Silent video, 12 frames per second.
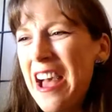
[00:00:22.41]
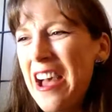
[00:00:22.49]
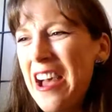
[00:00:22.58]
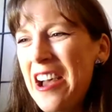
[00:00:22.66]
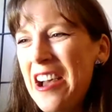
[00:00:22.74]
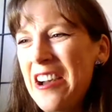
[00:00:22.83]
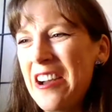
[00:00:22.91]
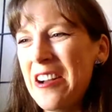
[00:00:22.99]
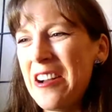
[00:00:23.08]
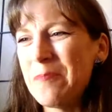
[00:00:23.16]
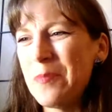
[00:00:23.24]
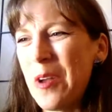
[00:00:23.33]

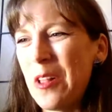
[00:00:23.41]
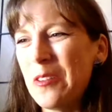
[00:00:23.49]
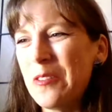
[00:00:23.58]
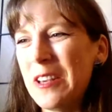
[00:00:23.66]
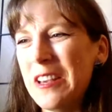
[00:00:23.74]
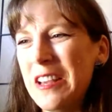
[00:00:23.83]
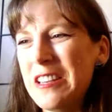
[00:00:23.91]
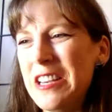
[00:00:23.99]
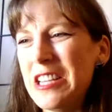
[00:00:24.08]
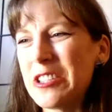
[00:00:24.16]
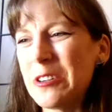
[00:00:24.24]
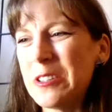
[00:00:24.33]
all of the
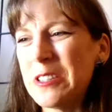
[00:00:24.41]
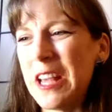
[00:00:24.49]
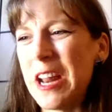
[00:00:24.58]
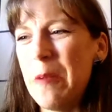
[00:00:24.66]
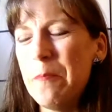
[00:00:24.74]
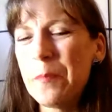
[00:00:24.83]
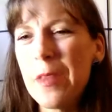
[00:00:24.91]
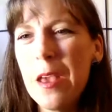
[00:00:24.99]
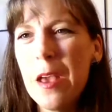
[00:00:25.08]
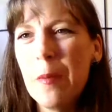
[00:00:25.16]
initial setup.